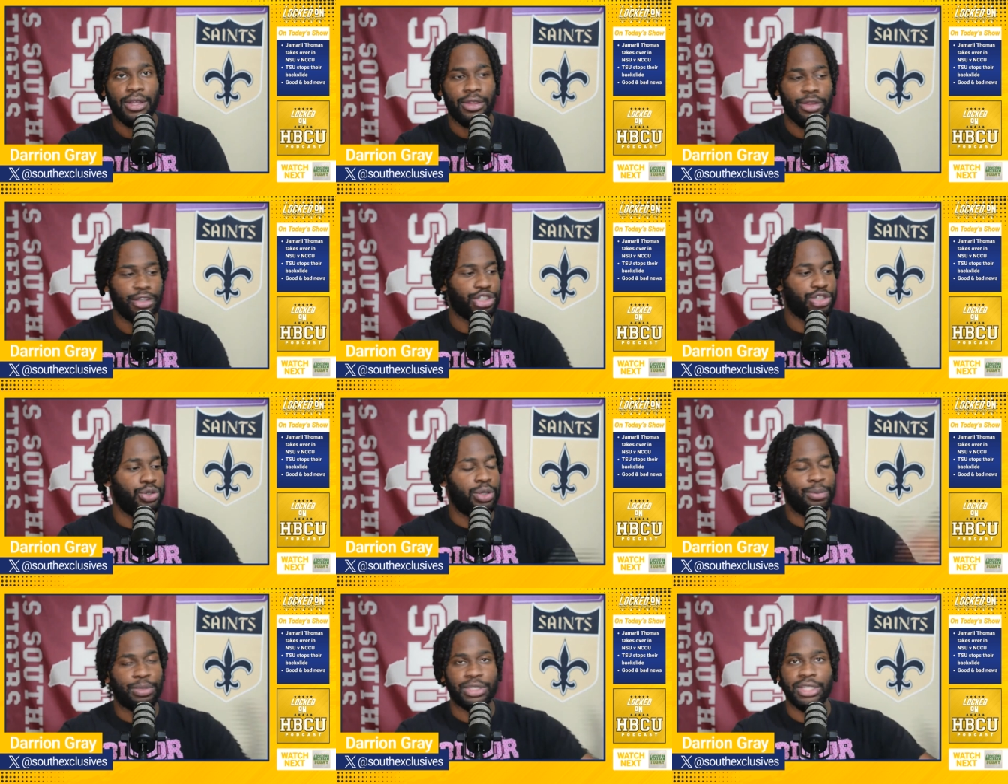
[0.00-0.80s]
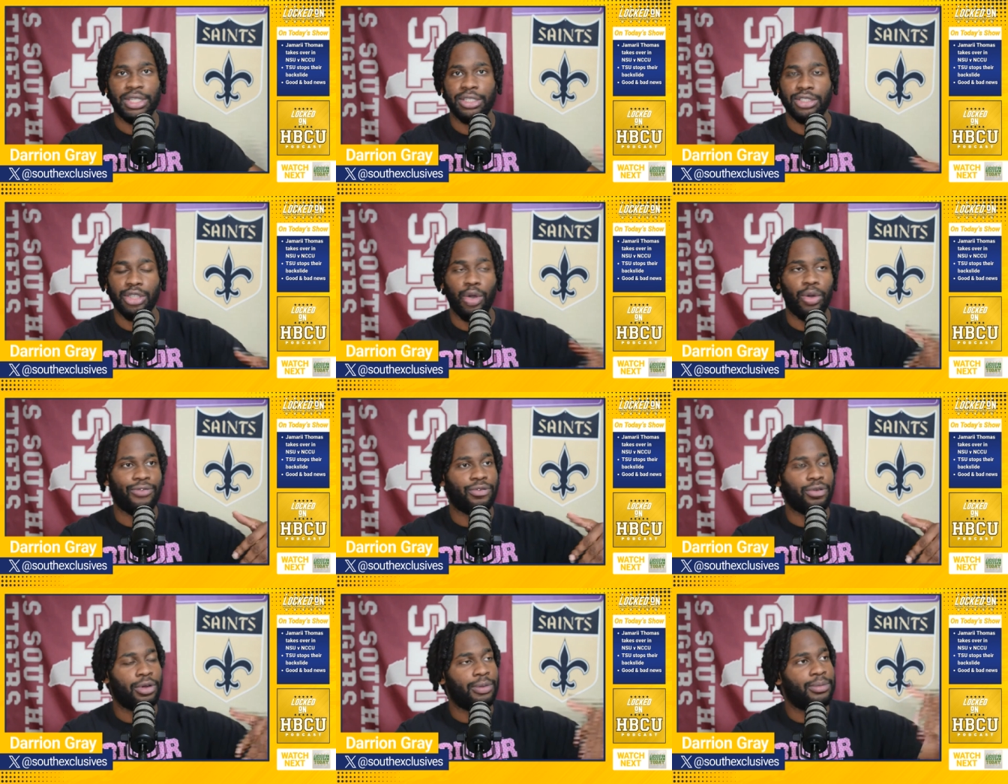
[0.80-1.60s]
Their shooting percentage going
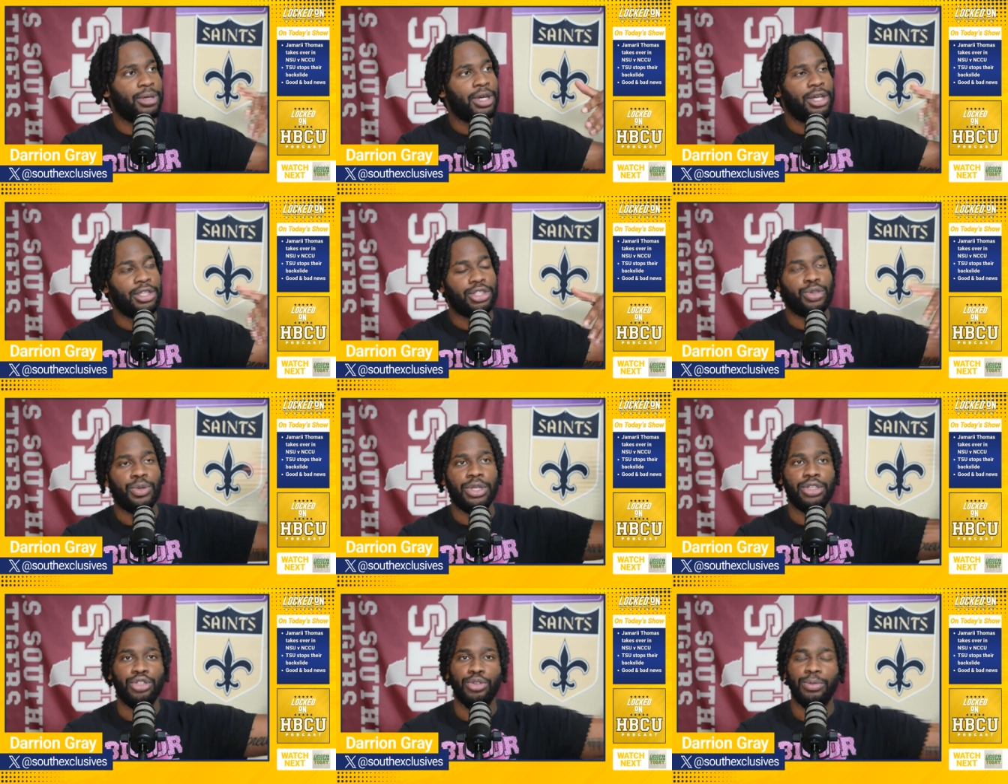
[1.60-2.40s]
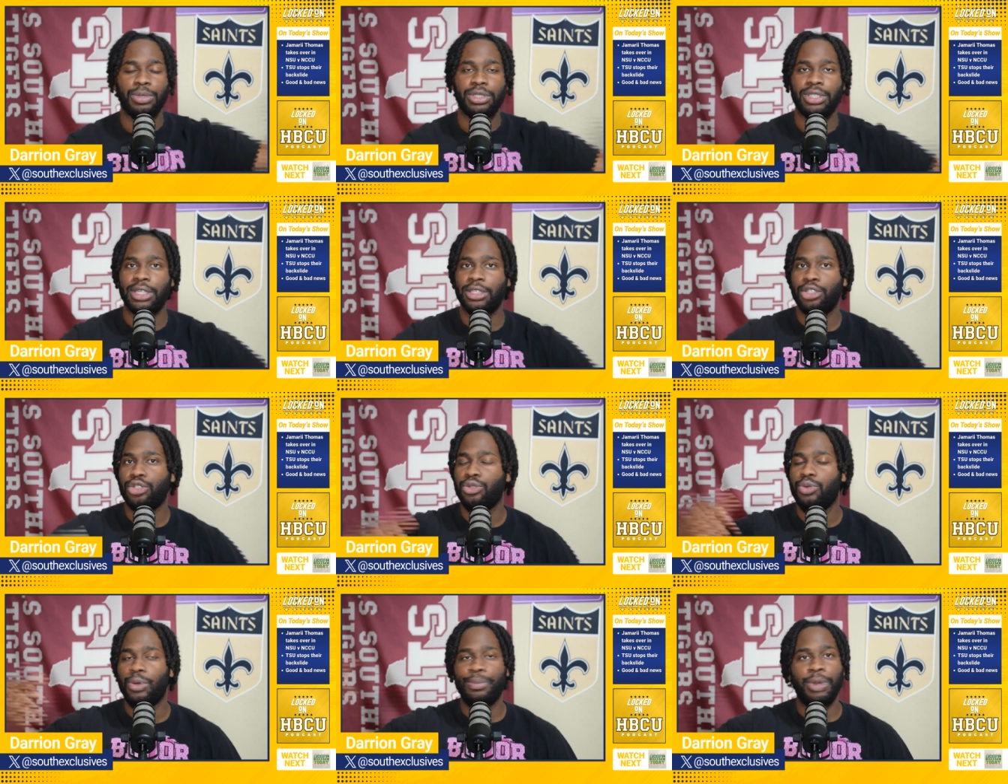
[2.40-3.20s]
from 22%
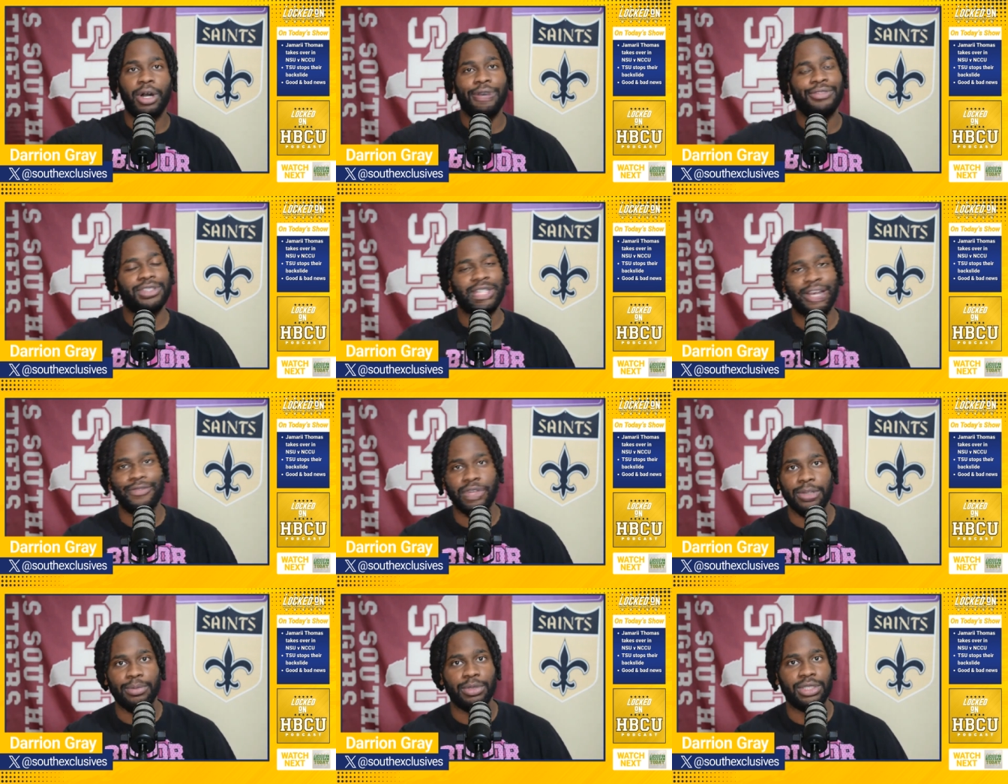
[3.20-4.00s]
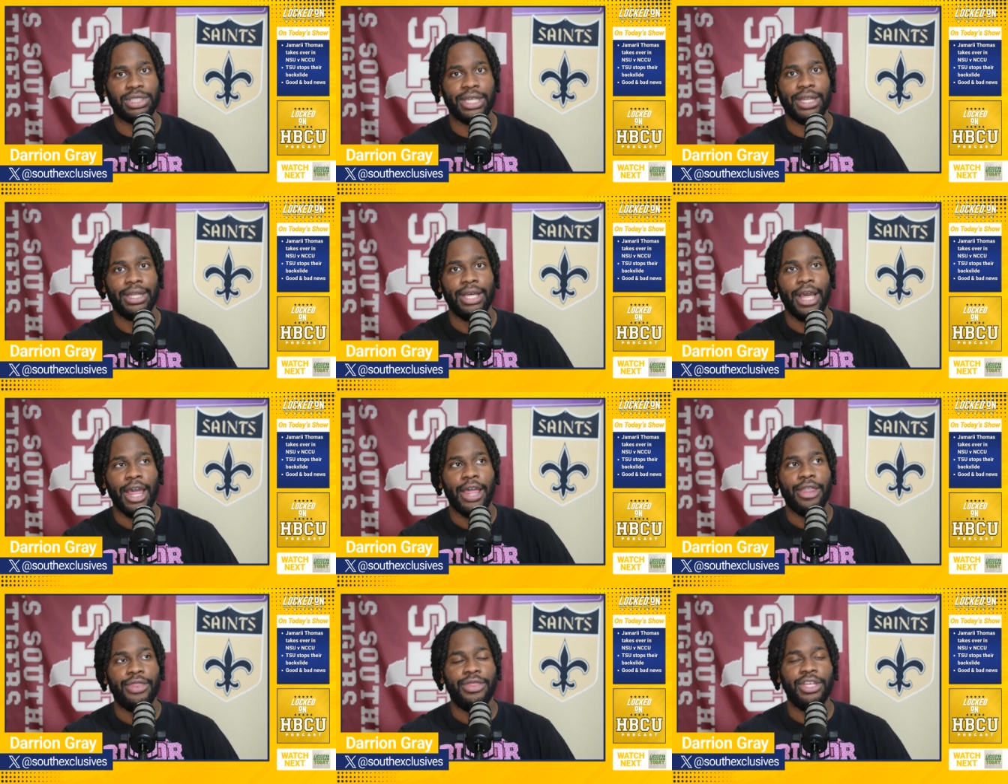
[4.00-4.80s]
to above 70%.
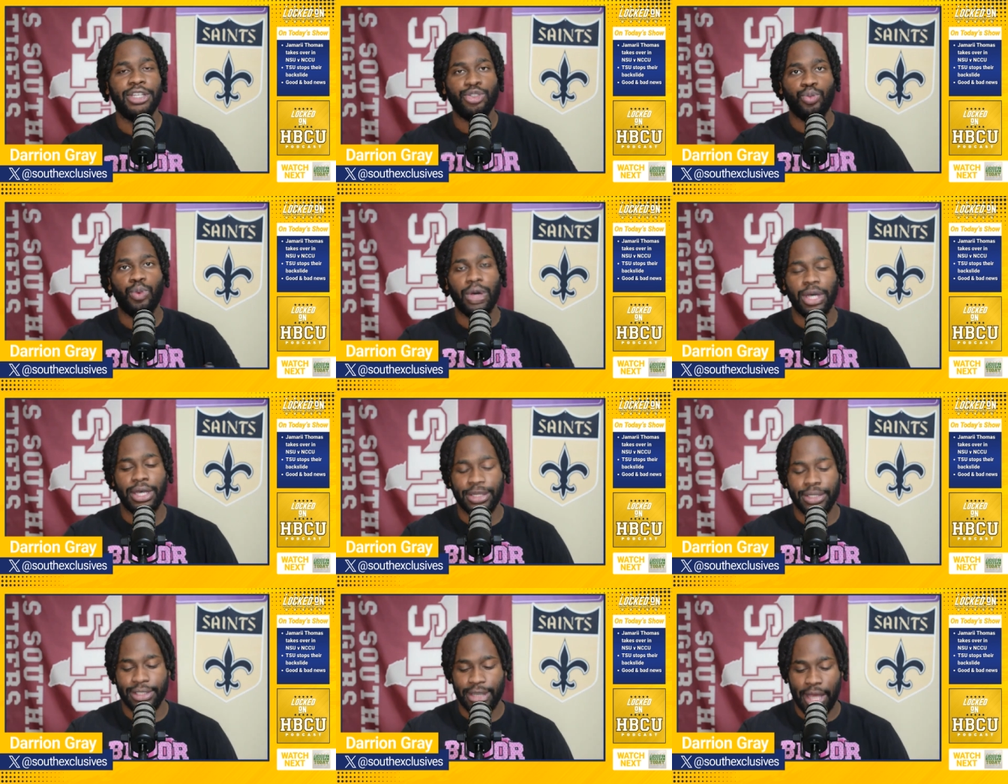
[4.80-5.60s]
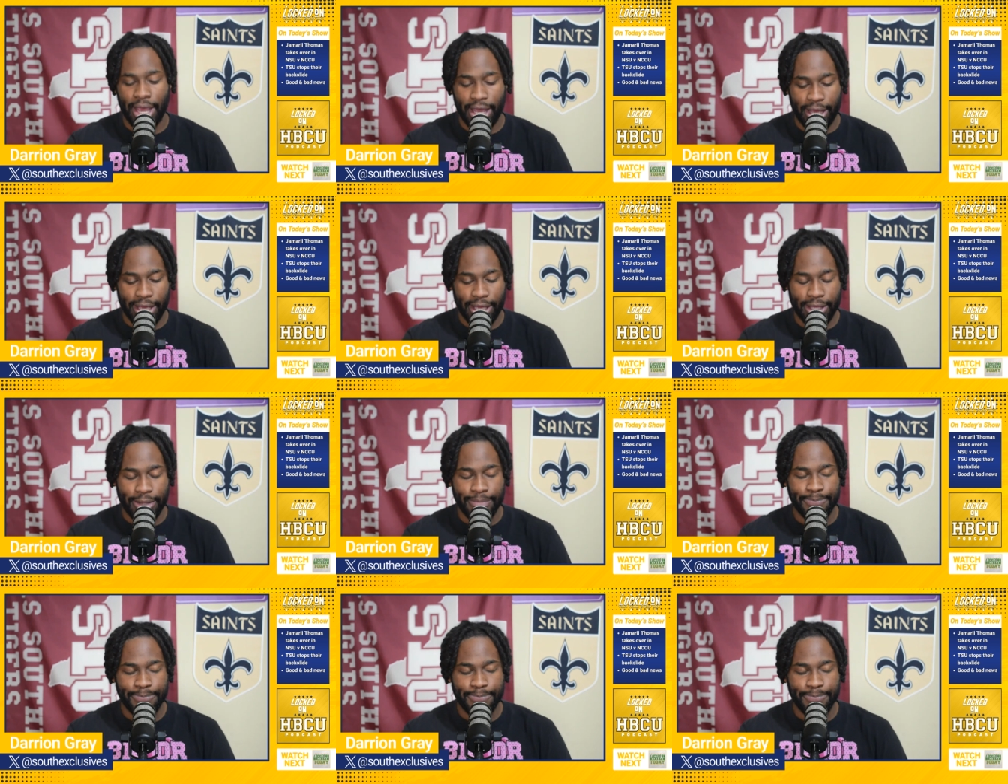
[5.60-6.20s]
This was a